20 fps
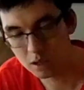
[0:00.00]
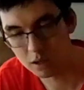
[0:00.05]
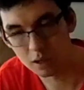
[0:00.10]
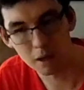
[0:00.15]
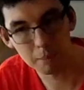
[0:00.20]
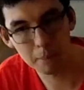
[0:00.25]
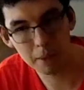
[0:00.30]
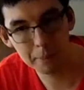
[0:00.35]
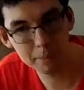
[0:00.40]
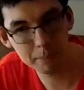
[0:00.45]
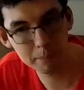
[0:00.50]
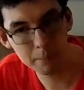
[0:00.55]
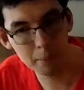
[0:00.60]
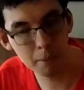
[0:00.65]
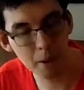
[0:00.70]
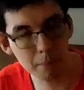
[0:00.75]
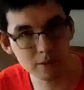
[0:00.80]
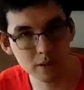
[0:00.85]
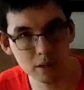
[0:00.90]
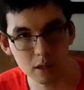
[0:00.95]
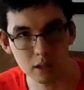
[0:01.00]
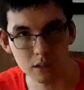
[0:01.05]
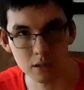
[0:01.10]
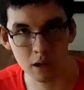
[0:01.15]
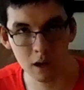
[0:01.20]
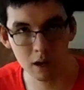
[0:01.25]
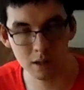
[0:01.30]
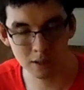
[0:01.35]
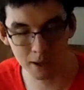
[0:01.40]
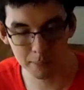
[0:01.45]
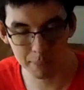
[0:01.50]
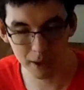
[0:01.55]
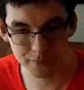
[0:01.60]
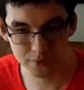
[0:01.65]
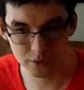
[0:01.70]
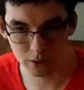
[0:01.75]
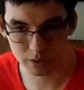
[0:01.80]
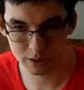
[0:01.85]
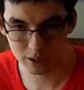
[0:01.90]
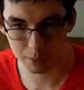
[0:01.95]
Not maybe perhaps not the entire time, but
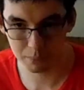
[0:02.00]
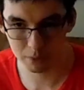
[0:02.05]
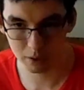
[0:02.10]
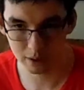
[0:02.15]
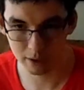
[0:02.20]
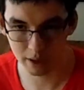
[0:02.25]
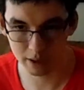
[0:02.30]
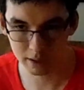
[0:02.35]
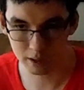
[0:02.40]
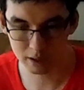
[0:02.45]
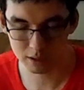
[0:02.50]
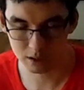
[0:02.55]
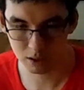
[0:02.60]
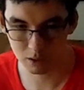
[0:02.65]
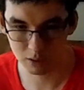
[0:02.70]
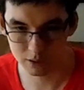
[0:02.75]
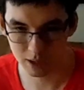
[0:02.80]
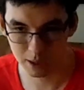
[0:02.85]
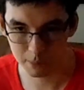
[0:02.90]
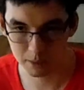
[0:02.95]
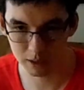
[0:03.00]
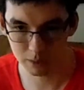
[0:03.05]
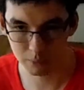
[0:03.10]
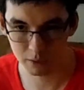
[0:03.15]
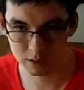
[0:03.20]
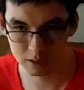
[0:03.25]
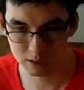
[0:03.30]
I've always had brilliant ideas the whole time anyway.